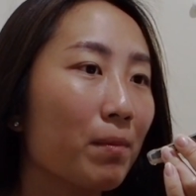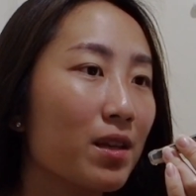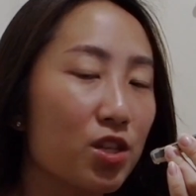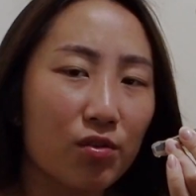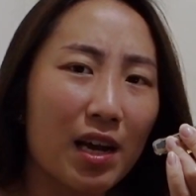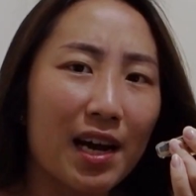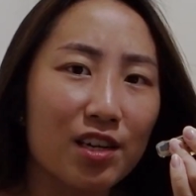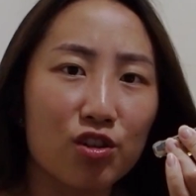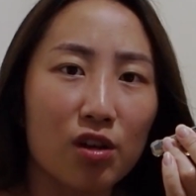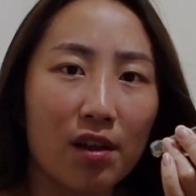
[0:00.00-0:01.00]
So yeah, I
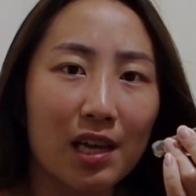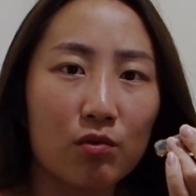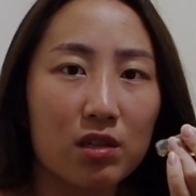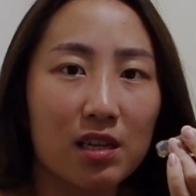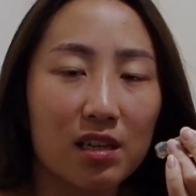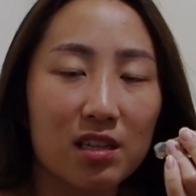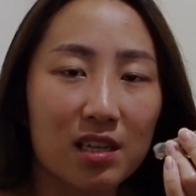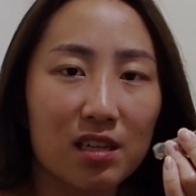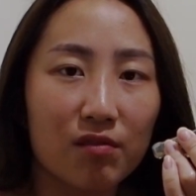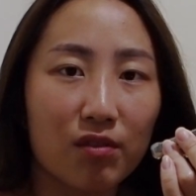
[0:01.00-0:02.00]
just thought that was the
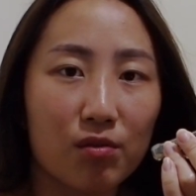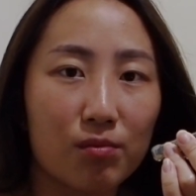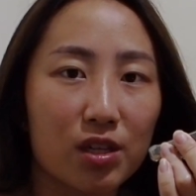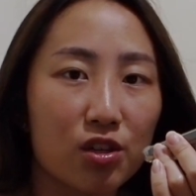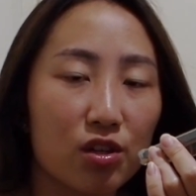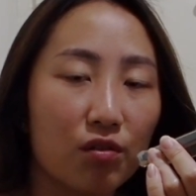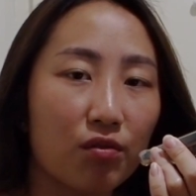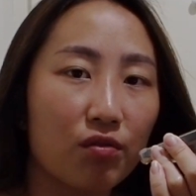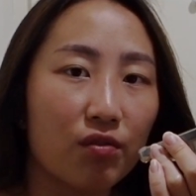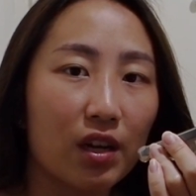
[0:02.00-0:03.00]
extent of their
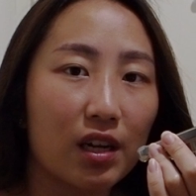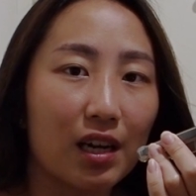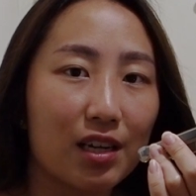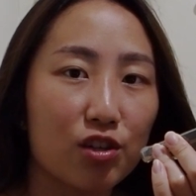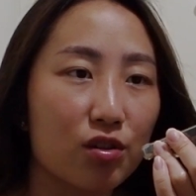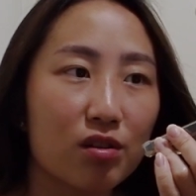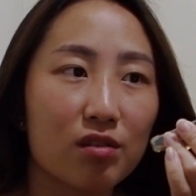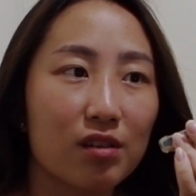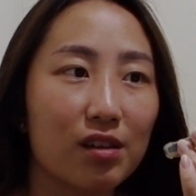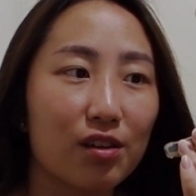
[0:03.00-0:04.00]
mischief, and I
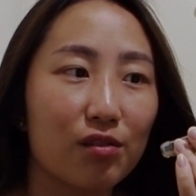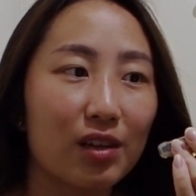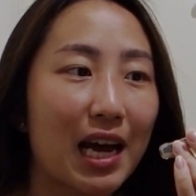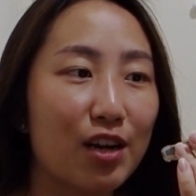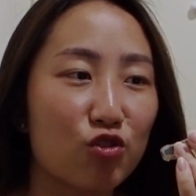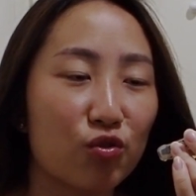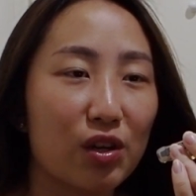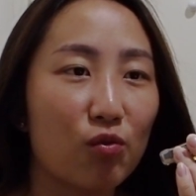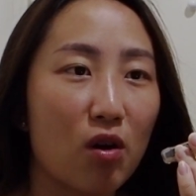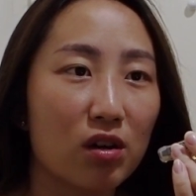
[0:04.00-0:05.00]
just,
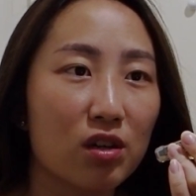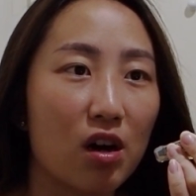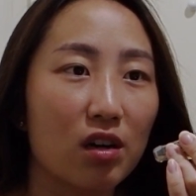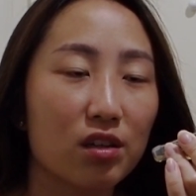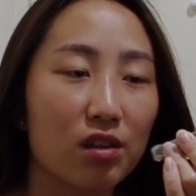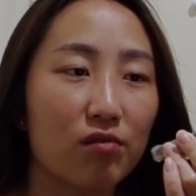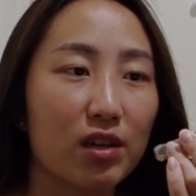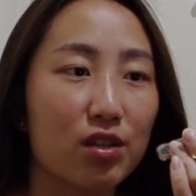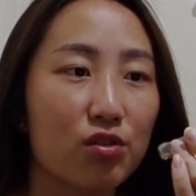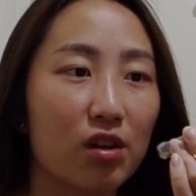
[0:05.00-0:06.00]
casually walked on to the
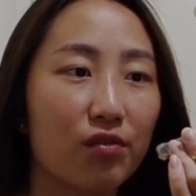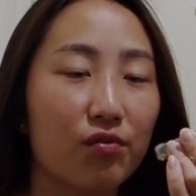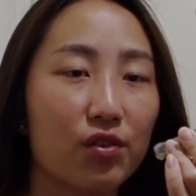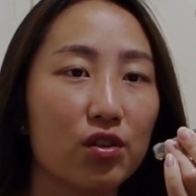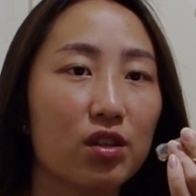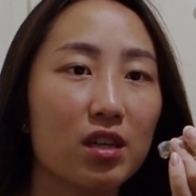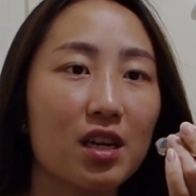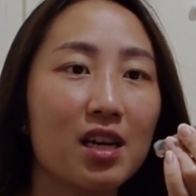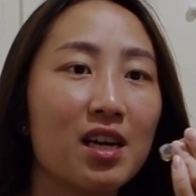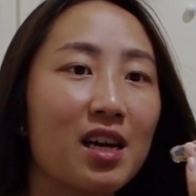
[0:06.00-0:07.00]
restaurant first,
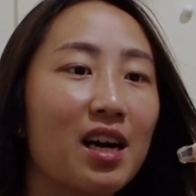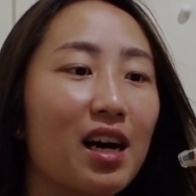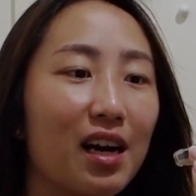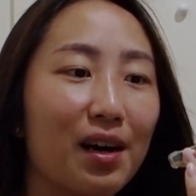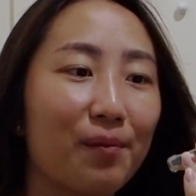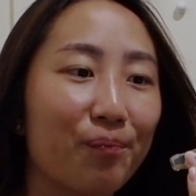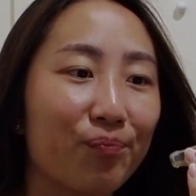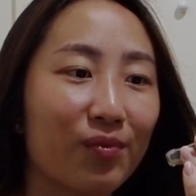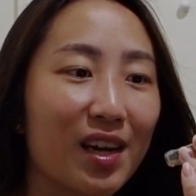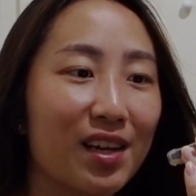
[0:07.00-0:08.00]

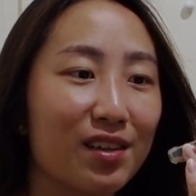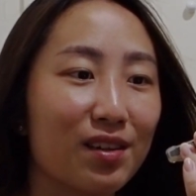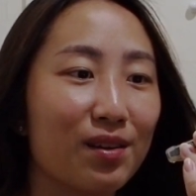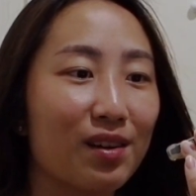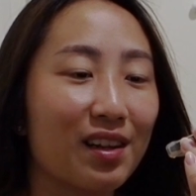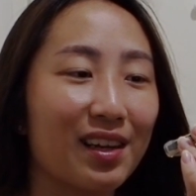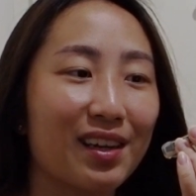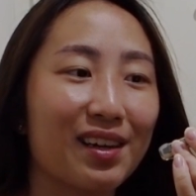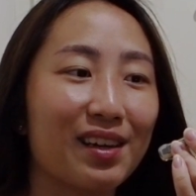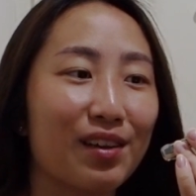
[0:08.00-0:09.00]
and didn't
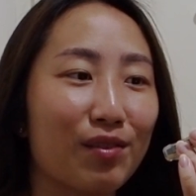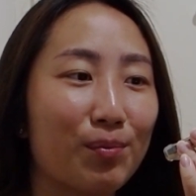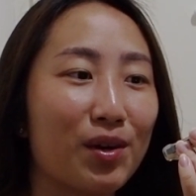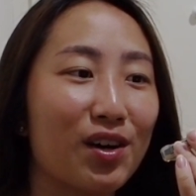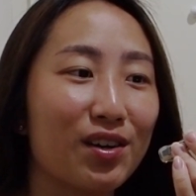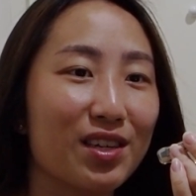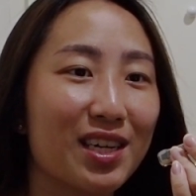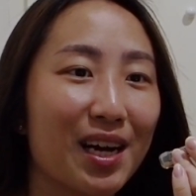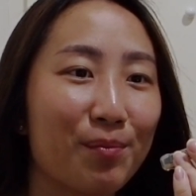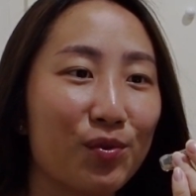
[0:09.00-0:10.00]
give them a hard
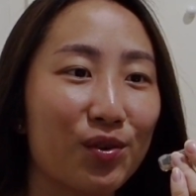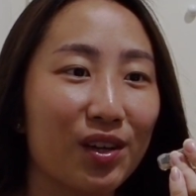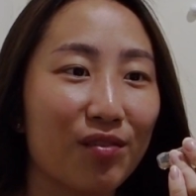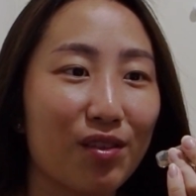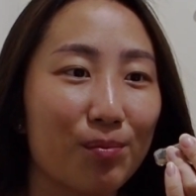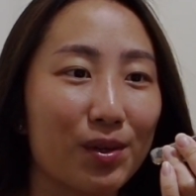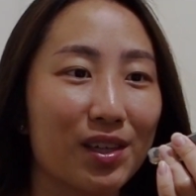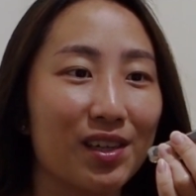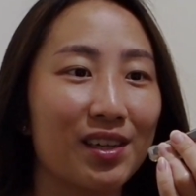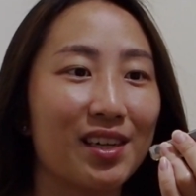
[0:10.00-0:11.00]
time or give them
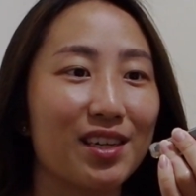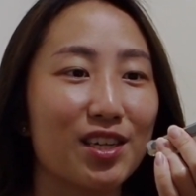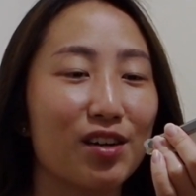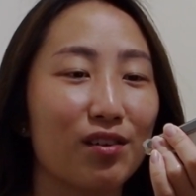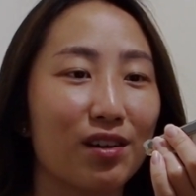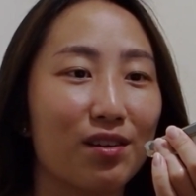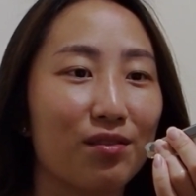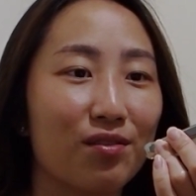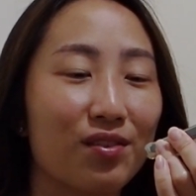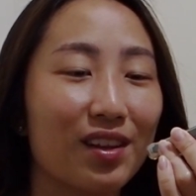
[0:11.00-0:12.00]
a
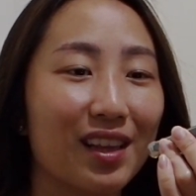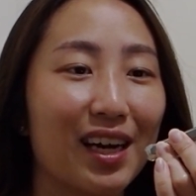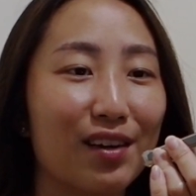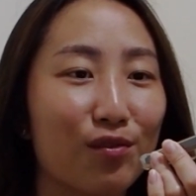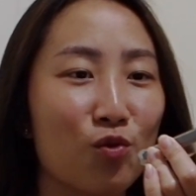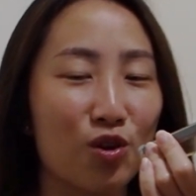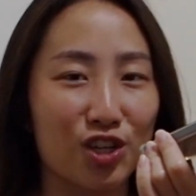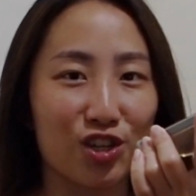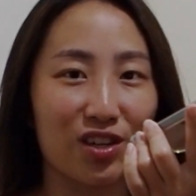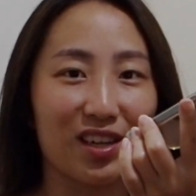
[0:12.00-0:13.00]
interrogative line of
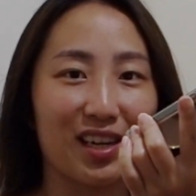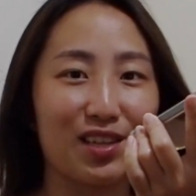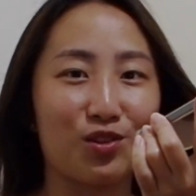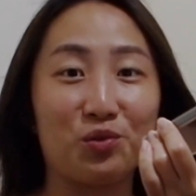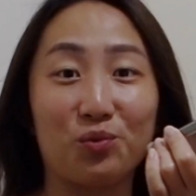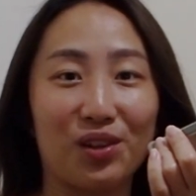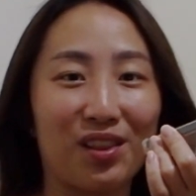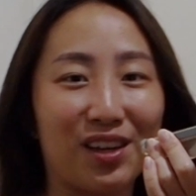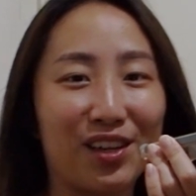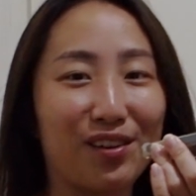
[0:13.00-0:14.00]
questioning as to what
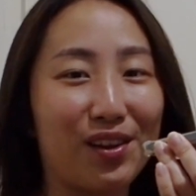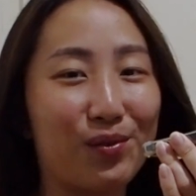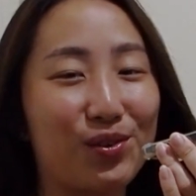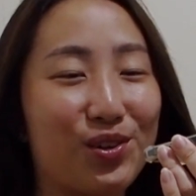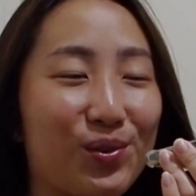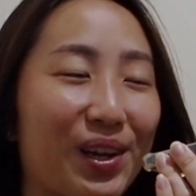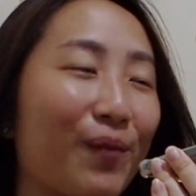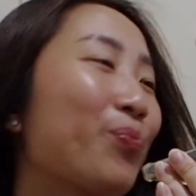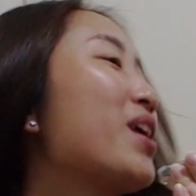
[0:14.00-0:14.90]
the hell they were doing.